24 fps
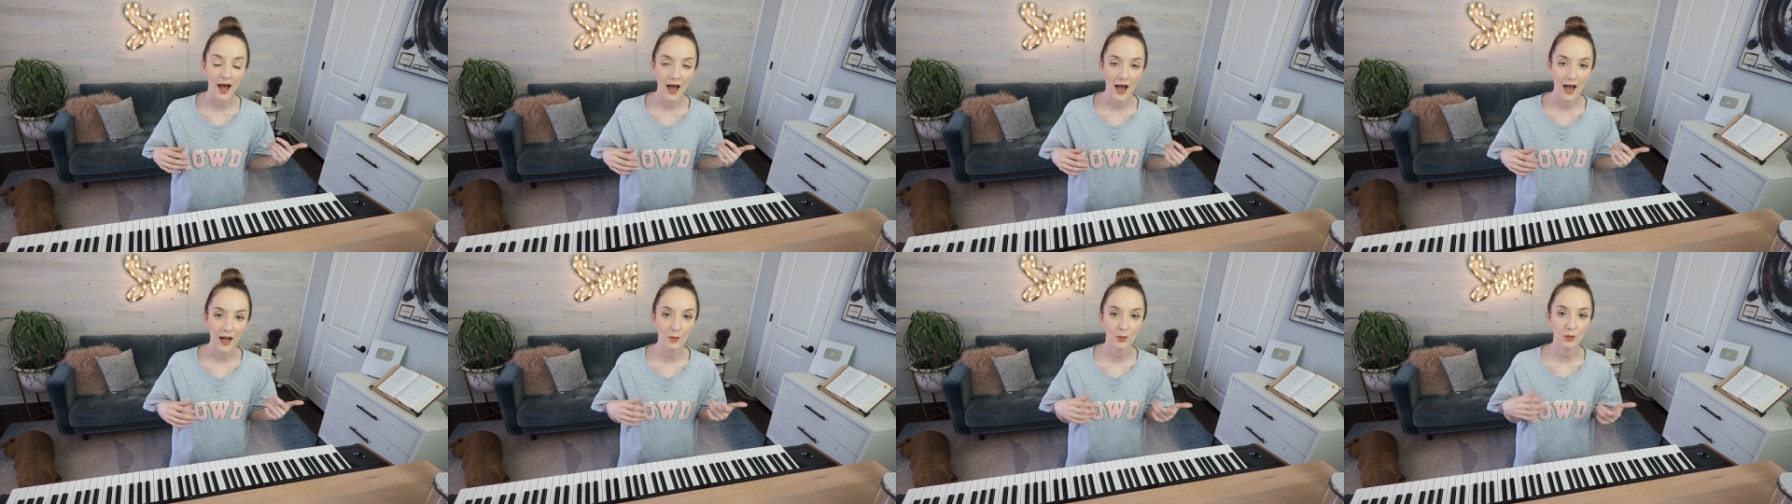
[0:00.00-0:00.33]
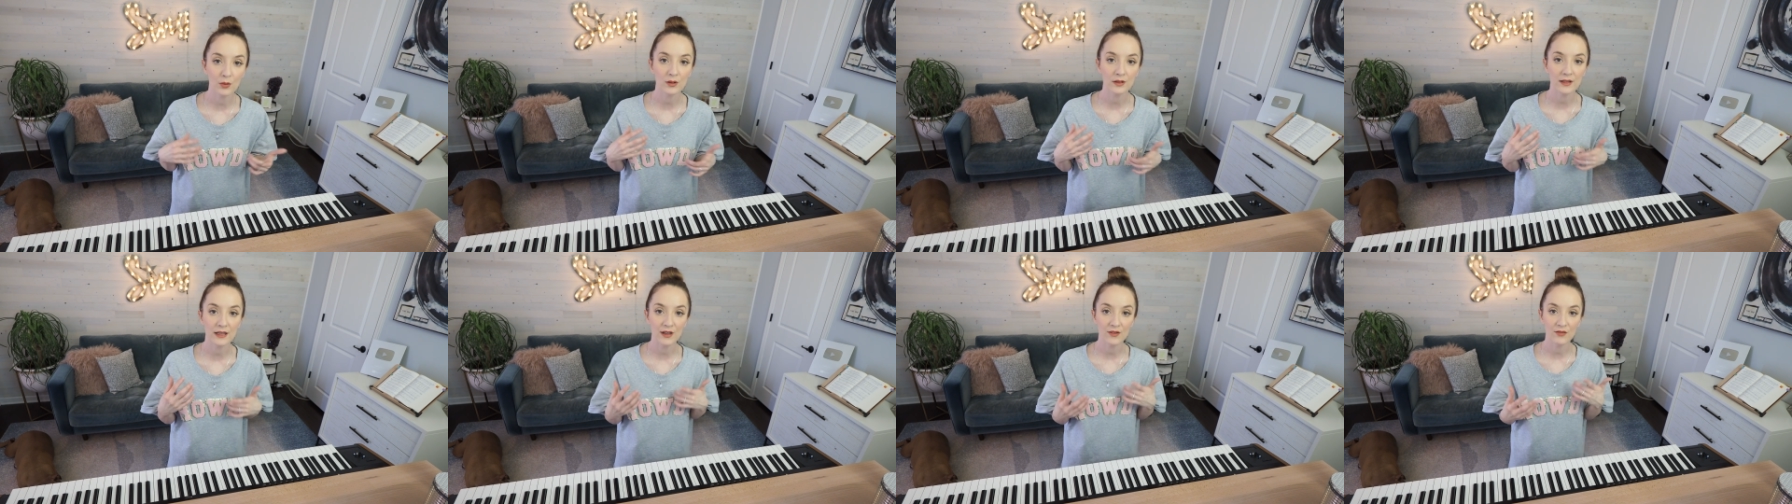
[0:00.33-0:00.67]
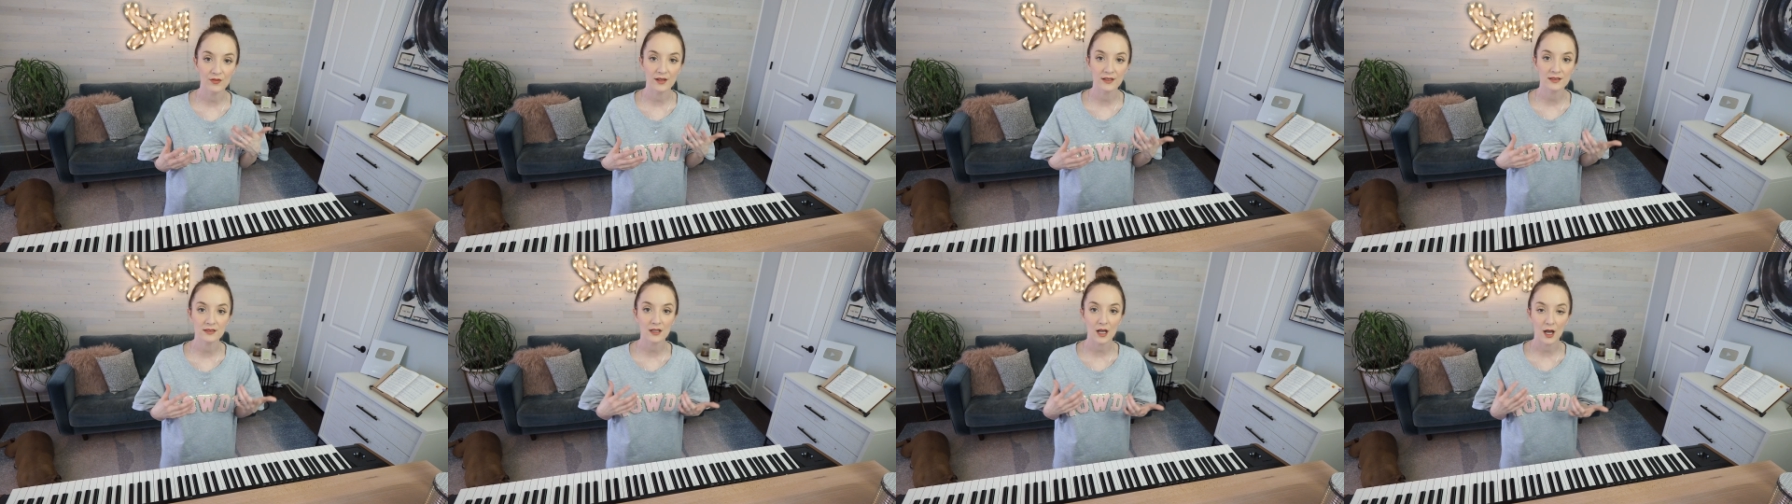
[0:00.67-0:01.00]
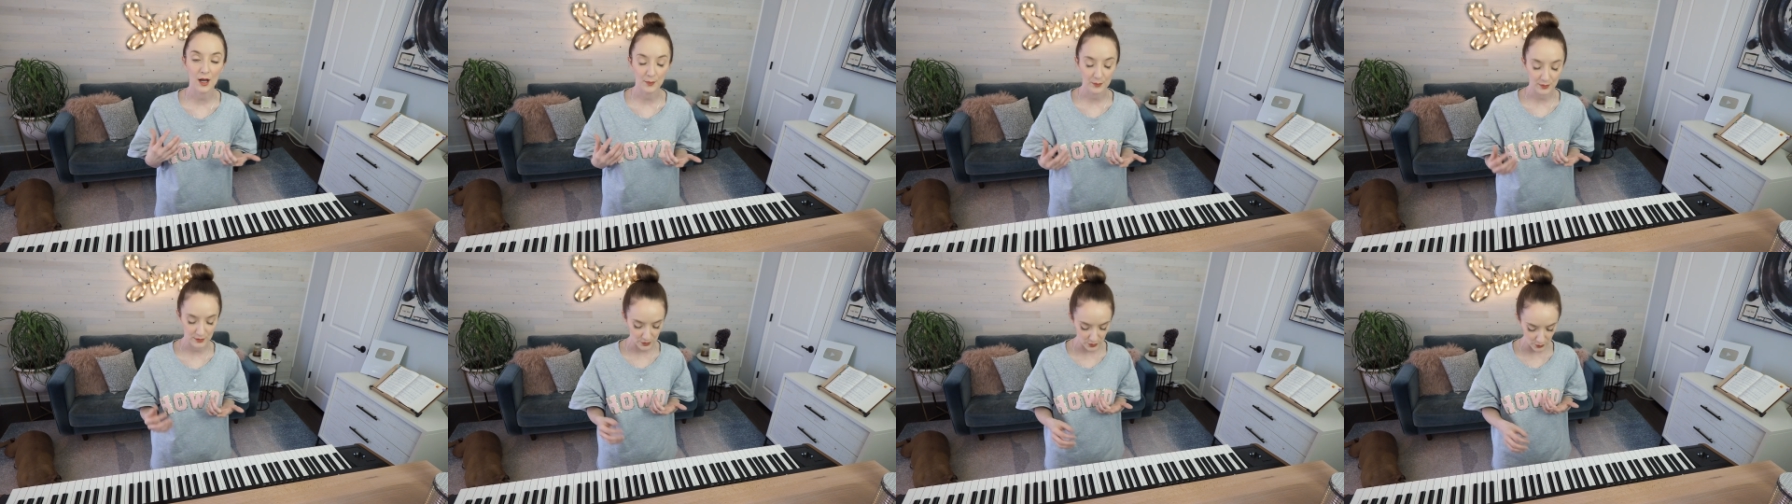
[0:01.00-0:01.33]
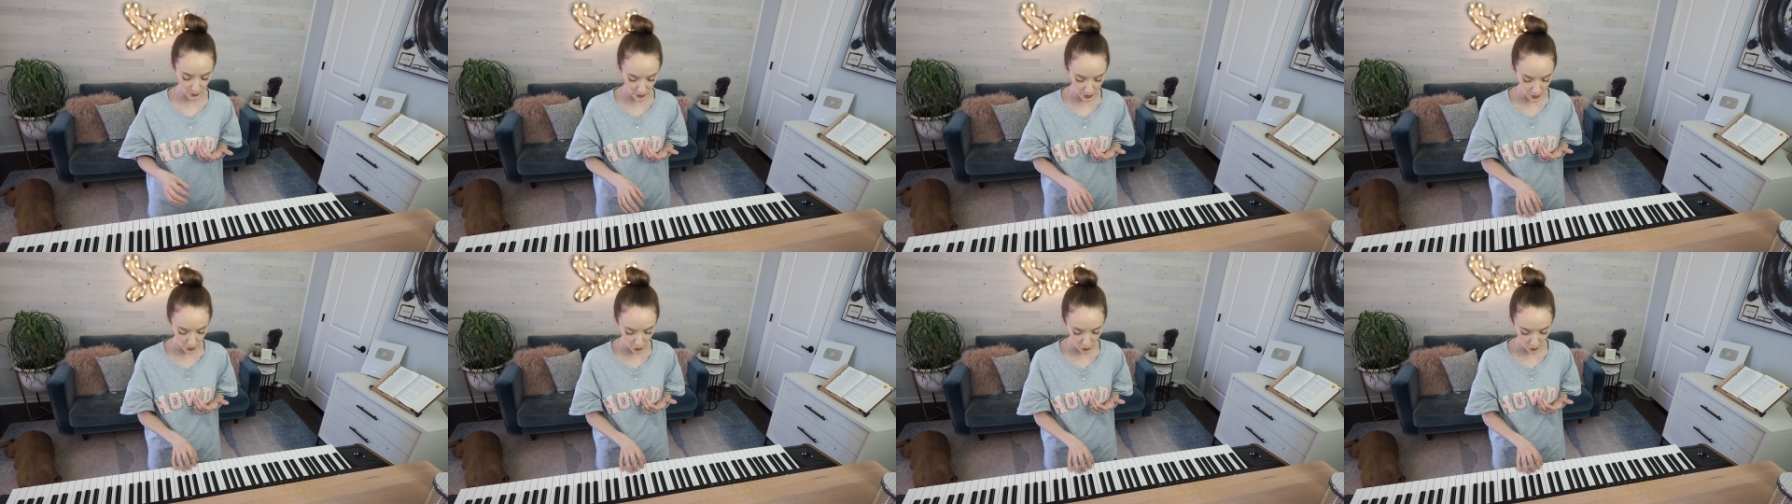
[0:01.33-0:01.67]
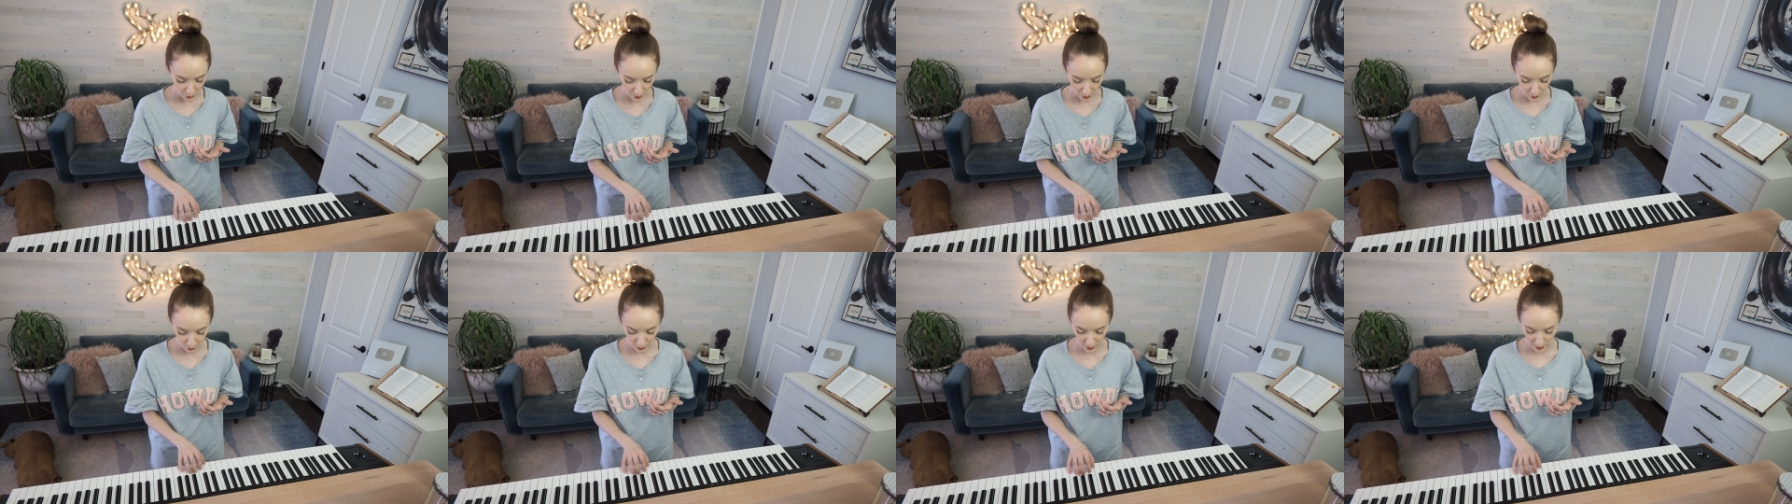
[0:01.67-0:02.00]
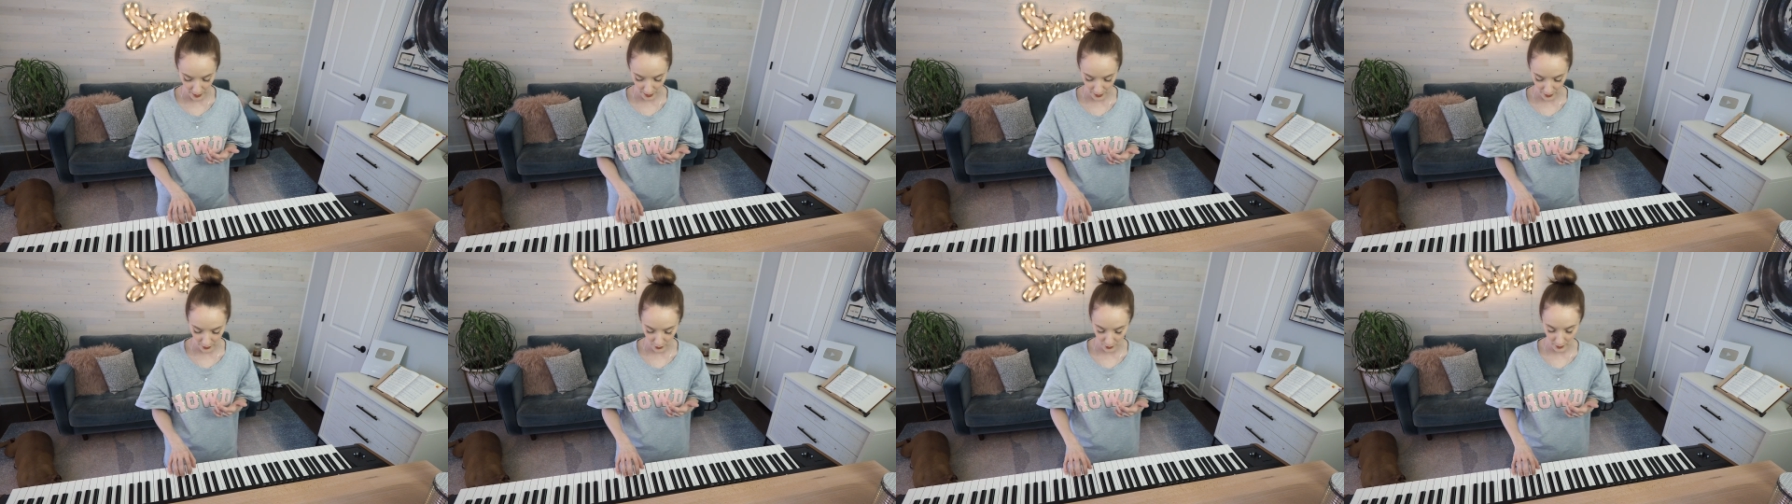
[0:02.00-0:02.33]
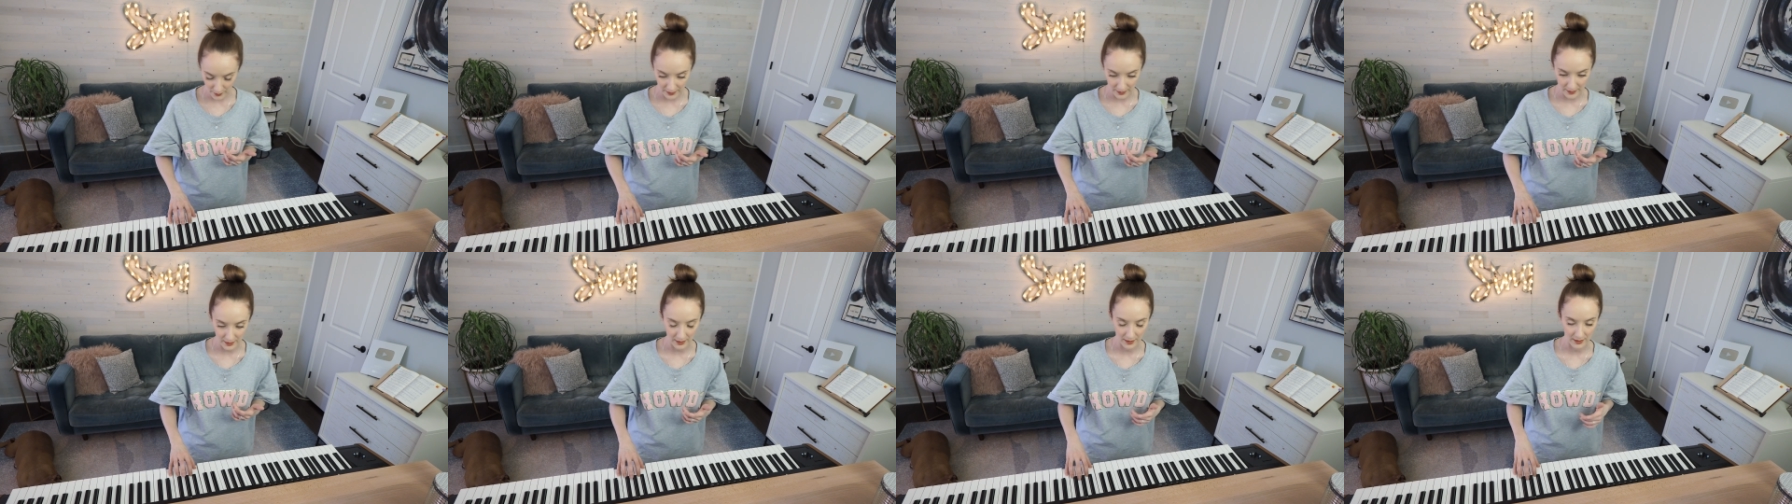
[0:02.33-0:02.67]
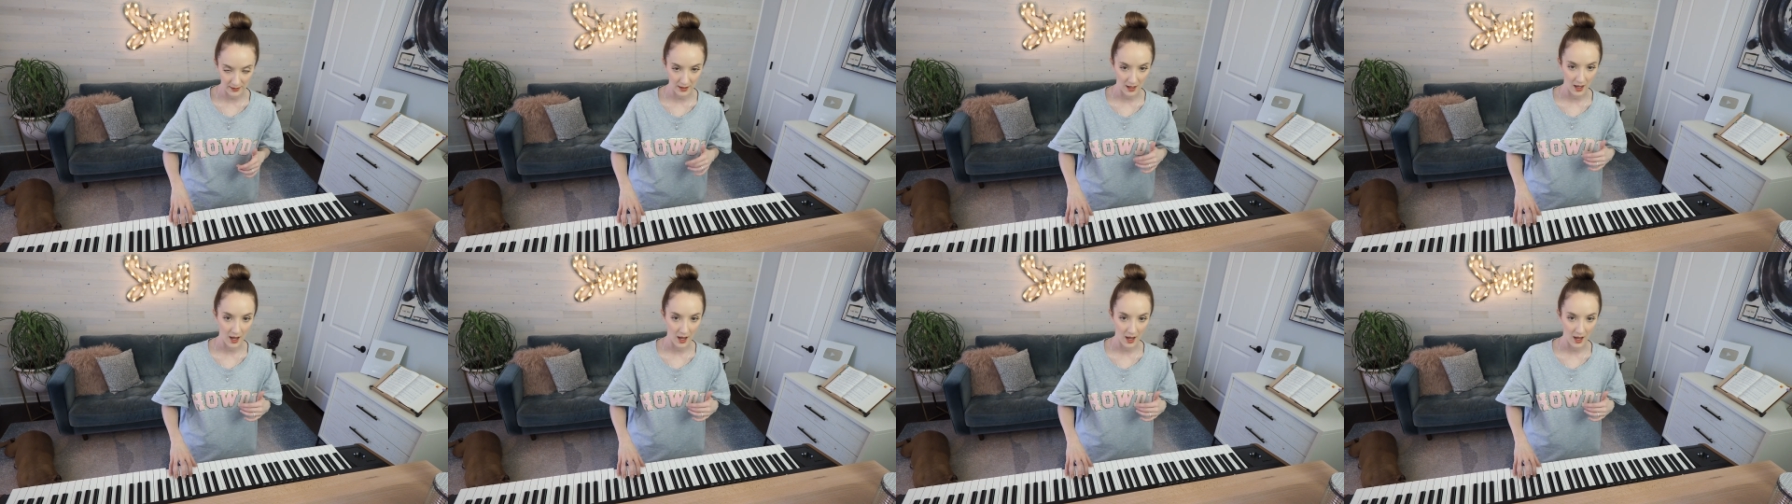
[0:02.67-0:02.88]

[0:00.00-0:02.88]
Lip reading: I will leave this up to you, but we're going to do it like this.